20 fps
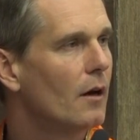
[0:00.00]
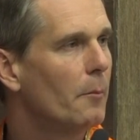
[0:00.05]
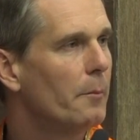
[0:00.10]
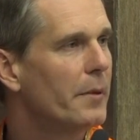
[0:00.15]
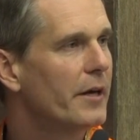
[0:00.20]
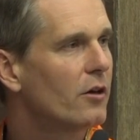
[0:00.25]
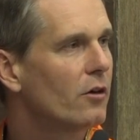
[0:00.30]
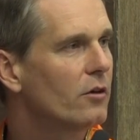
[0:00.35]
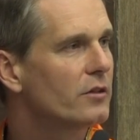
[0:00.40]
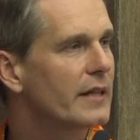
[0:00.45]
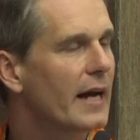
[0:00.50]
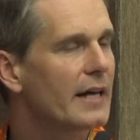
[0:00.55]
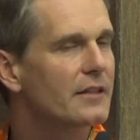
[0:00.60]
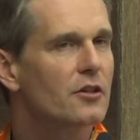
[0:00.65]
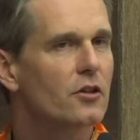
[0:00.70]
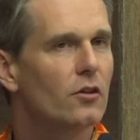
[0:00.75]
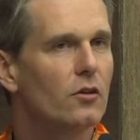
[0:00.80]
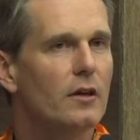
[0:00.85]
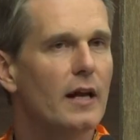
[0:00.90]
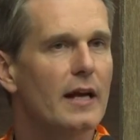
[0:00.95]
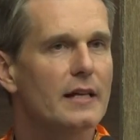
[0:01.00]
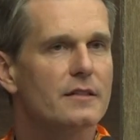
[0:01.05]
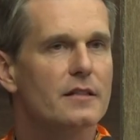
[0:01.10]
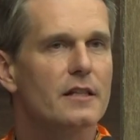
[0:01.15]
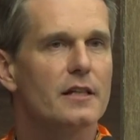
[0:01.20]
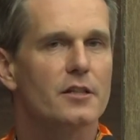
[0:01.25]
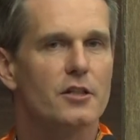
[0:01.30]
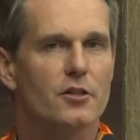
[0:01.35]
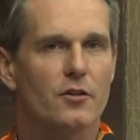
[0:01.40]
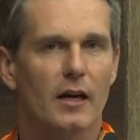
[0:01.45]
Because as good as
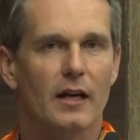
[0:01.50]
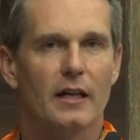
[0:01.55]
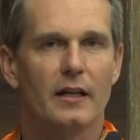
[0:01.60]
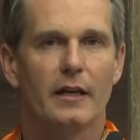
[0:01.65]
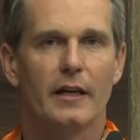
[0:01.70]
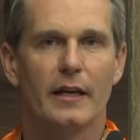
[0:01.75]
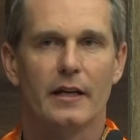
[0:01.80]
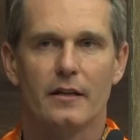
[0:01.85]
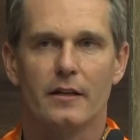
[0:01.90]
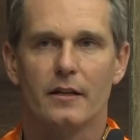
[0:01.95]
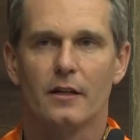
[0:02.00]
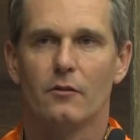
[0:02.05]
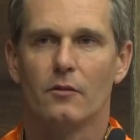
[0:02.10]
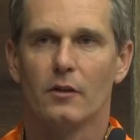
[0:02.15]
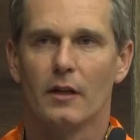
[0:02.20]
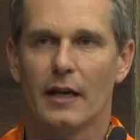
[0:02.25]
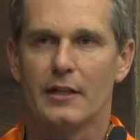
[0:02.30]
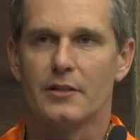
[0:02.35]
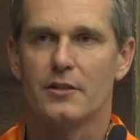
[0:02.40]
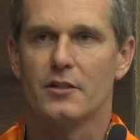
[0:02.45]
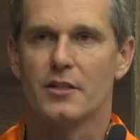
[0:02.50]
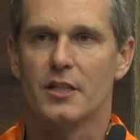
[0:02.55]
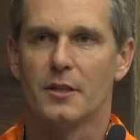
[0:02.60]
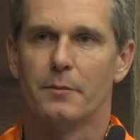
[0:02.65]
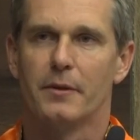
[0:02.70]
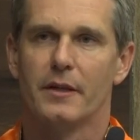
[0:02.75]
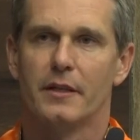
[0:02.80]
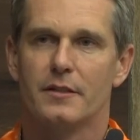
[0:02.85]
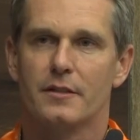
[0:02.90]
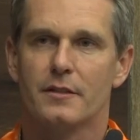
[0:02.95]
the Australia-India
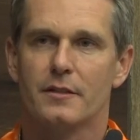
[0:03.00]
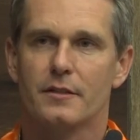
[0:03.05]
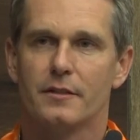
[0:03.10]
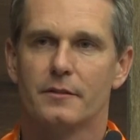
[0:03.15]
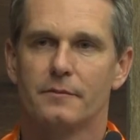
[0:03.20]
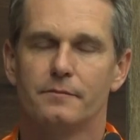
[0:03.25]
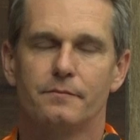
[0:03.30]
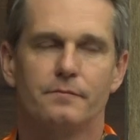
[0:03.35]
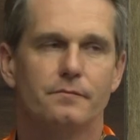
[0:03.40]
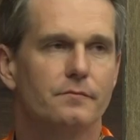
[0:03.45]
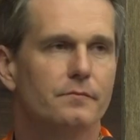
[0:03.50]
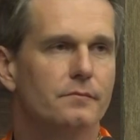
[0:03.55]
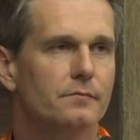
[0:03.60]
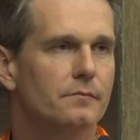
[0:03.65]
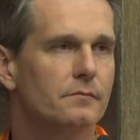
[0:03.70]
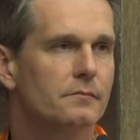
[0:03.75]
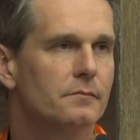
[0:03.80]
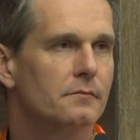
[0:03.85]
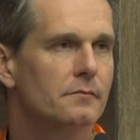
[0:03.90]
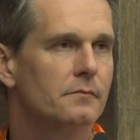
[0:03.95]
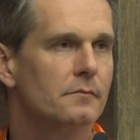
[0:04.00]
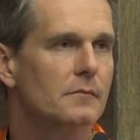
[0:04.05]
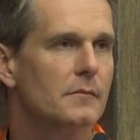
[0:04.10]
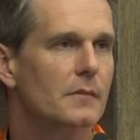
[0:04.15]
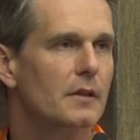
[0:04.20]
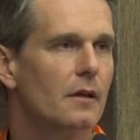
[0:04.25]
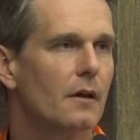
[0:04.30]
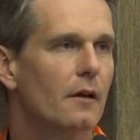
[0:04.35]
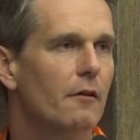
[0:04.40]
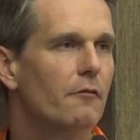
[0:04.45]
relationship is,
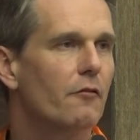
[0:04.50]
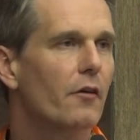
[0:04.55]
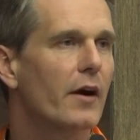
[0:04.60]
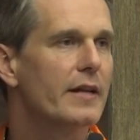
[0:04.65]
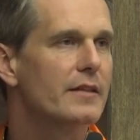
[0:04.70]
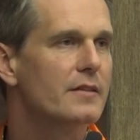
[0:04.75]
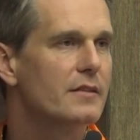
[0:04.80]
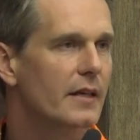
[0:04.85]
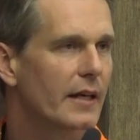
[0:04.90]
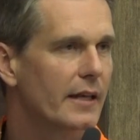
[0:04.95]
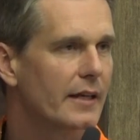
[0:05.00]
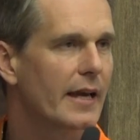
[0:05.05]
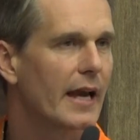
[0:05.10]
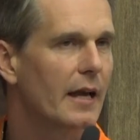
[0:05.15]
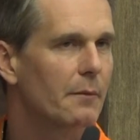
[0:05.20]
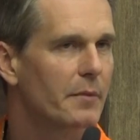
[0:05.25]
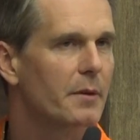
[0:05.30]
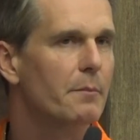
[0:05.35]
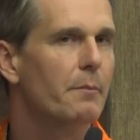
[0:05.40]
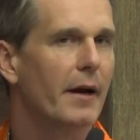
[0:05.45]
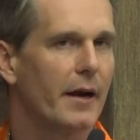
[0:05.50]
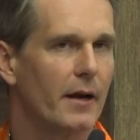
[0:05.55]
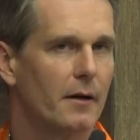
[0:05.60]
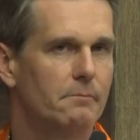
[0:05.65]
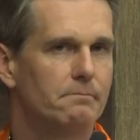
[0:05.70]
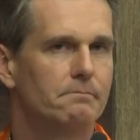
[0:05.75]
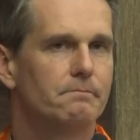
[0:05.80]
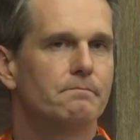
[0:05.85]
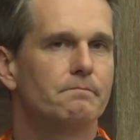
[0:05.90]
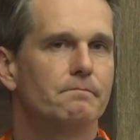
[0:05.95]
friends, it can be better.
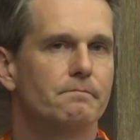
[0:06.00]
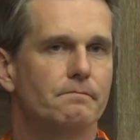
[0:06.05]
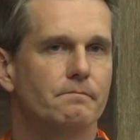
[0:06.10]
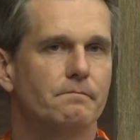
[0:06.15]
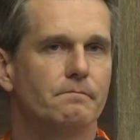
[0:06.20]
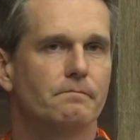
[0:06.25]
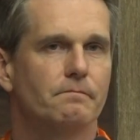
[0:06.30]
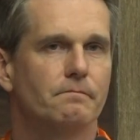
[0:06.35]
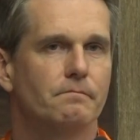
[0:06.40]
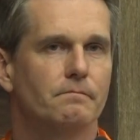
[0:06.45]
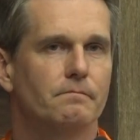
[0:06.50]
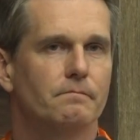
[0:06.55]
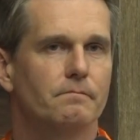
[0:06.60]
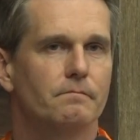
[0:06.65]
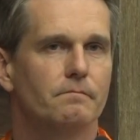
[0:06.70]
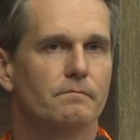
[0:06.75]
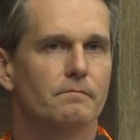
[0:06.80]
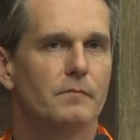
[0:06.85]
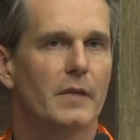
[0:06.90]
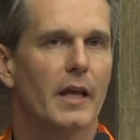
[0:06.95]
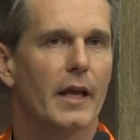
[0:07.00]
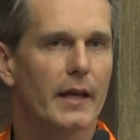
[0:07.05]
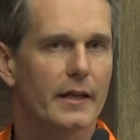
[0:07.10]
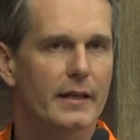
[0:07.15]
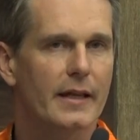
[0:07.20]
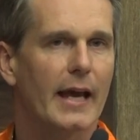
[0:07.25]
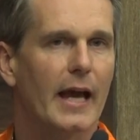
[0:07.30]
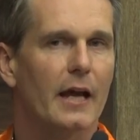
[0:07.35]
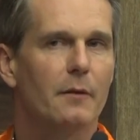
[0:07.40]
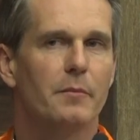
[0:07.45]

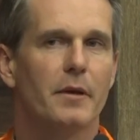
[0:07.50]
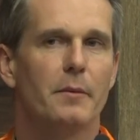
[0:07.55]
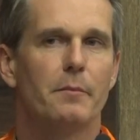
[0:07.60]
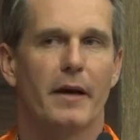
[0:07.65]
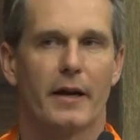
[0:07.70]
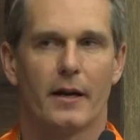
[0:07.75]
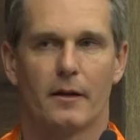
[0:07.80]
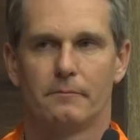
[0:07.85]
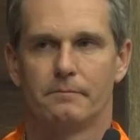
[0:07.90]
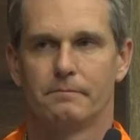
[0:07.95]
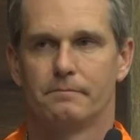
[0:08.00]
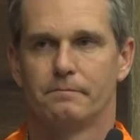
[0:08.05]
It can be better.